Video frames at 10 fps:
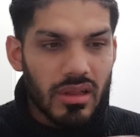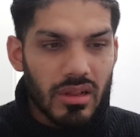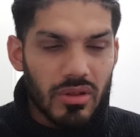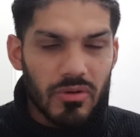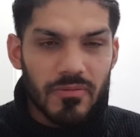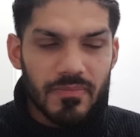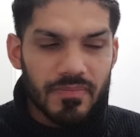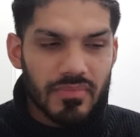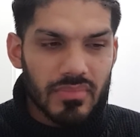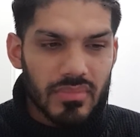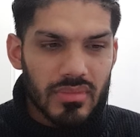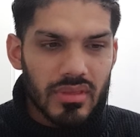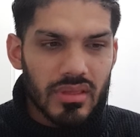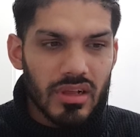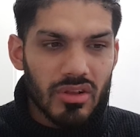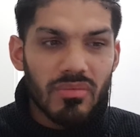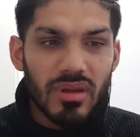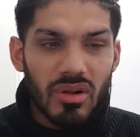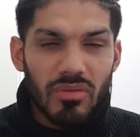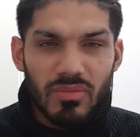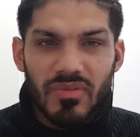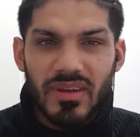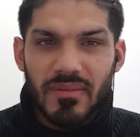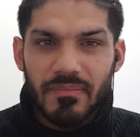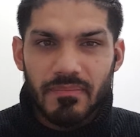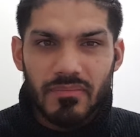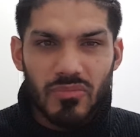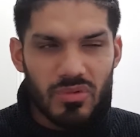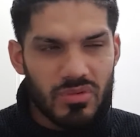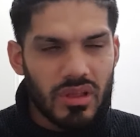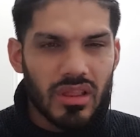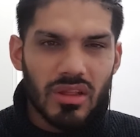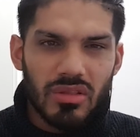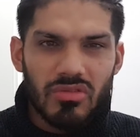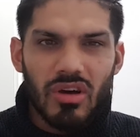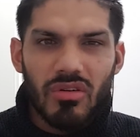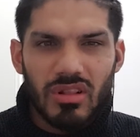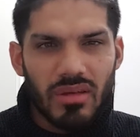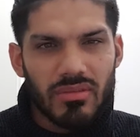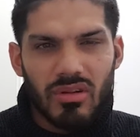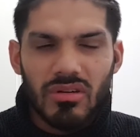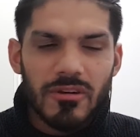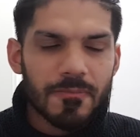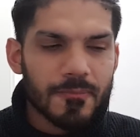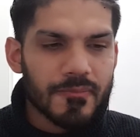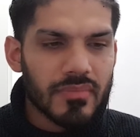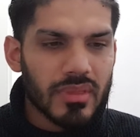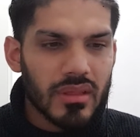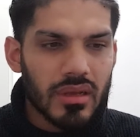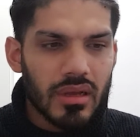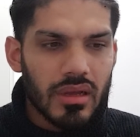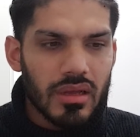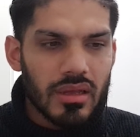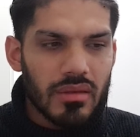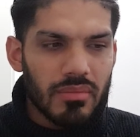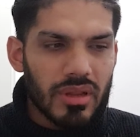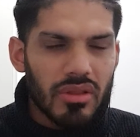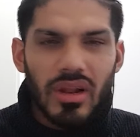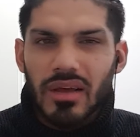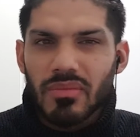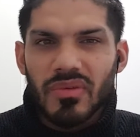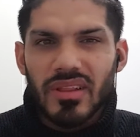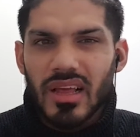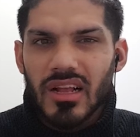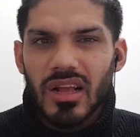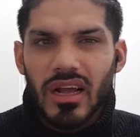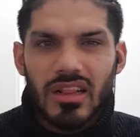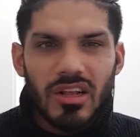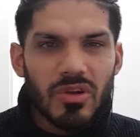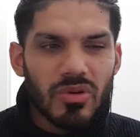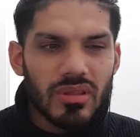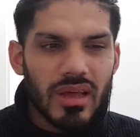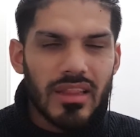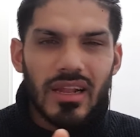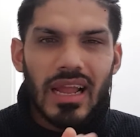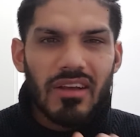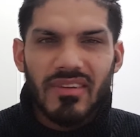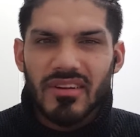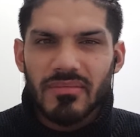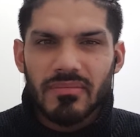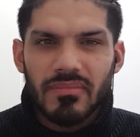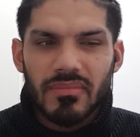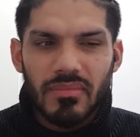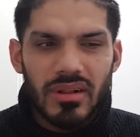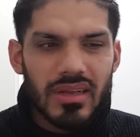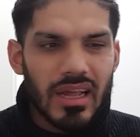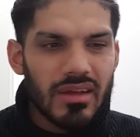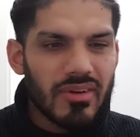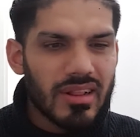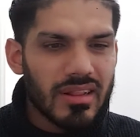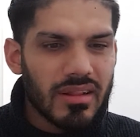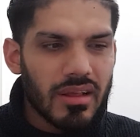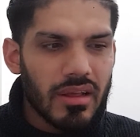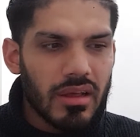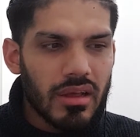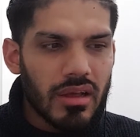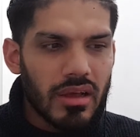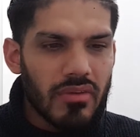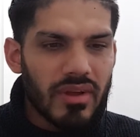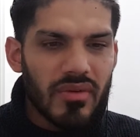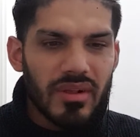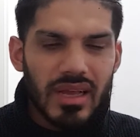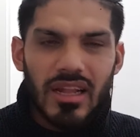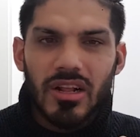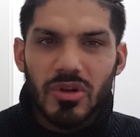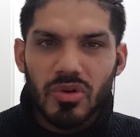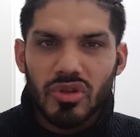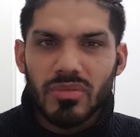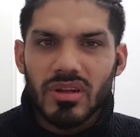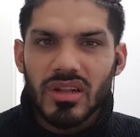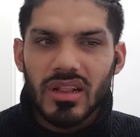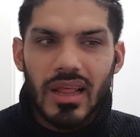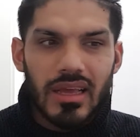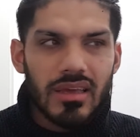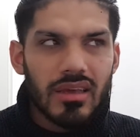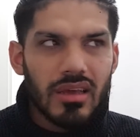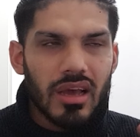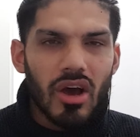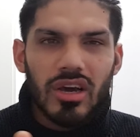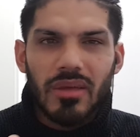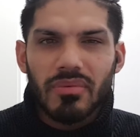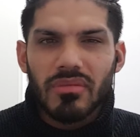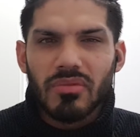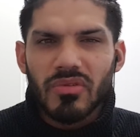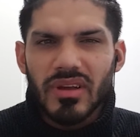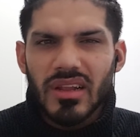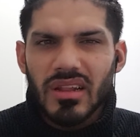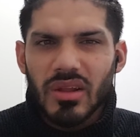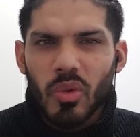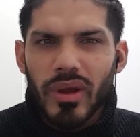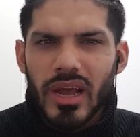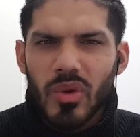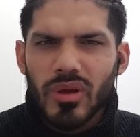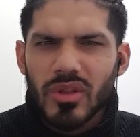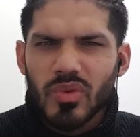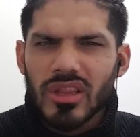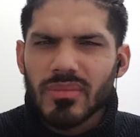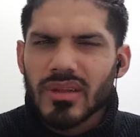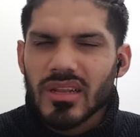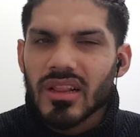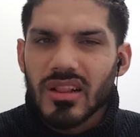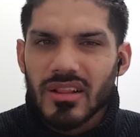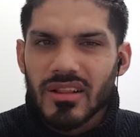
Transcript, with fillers: So it's gonna be a long movie. I think two hours something long. But I don't like movies that are actually short. I didn't like Venom, but it's kind of Venom was kind of short to be honest. Like how can you put a movie in one hour and twenty minutes?